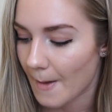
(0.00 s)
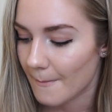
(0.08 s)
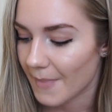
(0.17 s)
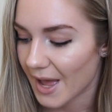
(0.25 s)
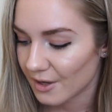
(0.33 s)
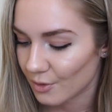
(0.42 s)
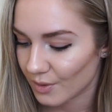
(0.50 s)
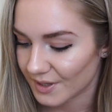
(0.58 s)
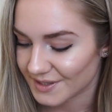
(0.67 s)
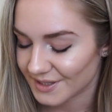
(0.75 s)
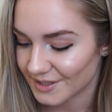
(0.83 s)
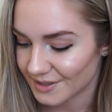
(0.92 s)
My
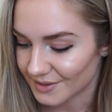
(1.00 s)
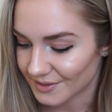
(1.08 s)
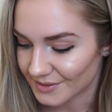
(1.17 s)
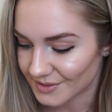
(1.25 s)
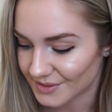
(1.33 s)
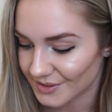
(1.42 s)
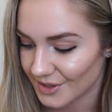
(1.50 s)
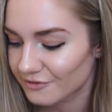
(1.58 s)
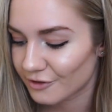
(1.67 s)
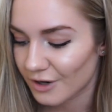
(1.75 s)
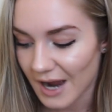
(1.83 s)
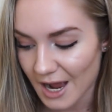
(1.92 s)
question is,
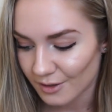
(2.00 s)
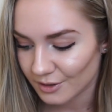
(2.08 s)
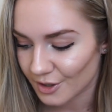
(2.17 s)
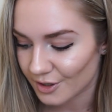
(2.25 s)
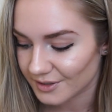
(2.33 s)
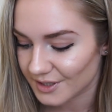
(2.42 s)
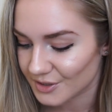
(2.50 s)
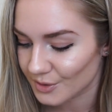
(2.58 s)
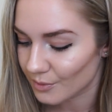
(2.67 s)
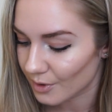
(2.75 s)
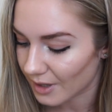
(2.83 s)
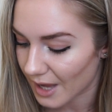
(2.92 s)
for how long did
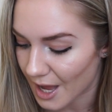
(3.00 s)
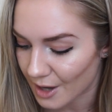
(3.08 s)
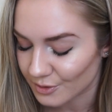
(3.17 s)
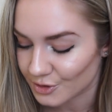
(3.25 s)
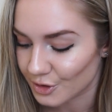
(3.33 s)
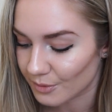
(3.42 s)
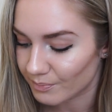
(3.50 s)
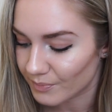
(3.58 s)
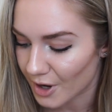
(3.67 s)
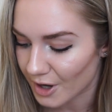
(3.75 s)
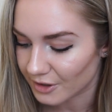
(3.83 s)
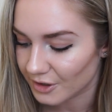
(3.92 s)
you work out your
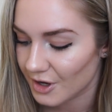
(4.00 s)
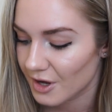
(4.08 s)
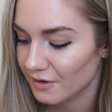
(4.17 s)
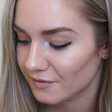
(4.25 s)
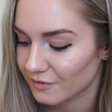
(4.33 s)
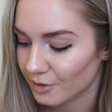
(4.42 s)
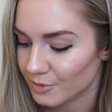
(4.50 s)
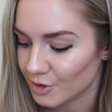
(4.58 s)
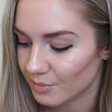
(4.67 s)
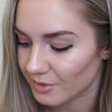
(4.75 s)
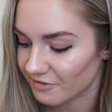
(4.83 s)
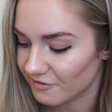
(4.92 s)
butt from
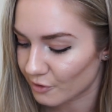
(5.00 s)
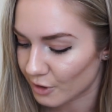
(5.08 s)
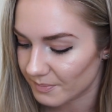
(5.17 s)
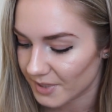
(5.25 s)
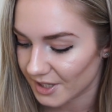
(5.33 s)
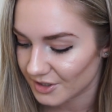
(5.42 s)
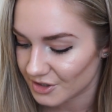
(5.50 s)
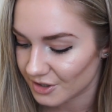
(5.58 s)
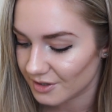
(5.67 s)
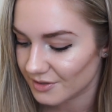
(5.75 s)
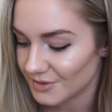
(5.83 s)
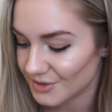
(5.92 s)
your before
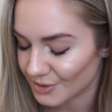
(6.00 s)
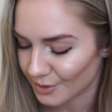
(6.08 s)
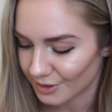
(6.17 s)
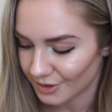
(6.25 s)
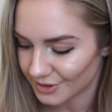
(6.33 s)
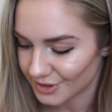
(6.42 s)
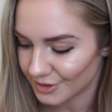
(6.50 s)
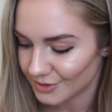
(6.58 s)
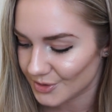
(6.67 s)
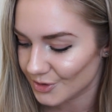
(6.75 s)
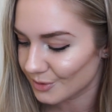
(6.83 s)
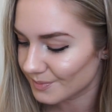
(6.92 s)
picture stored on
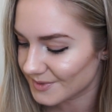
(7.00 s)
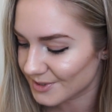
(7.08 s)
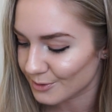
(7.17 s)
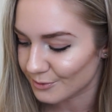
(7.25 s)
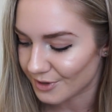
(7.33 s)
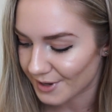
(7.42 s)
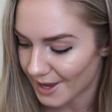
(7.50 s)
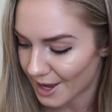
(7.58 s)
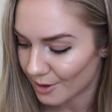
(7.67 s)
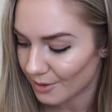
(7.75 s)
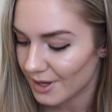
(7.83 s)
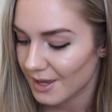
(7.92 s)
YouTube to
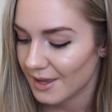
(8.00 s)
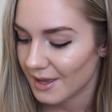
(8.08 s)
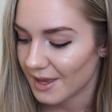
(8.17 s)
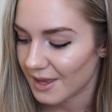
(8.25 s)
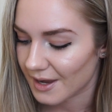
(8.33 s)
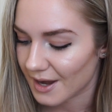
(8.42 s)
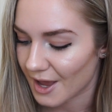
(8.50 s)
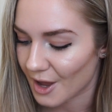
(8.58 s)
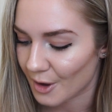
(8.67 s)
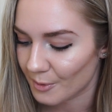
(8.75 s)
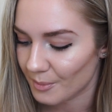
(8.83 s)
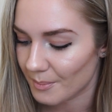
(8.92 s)
now, and
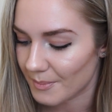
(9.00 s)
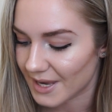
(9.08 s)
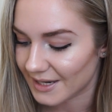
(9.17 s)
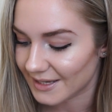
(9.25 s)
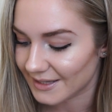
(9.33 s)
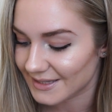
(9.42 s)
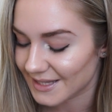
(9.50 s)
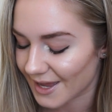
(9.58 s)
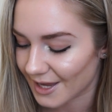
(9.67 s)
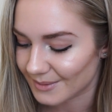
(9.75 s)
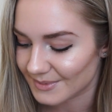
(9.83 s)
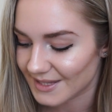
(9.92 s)
how many
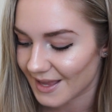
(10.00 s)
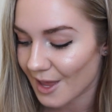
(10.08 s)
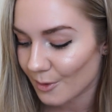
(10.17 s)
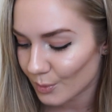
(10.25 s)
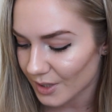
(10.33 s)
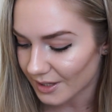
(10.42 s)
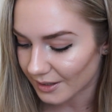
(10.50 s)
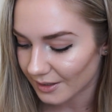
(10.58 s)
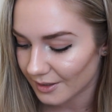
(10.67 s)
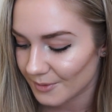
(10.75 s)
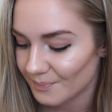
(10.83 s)
times a week?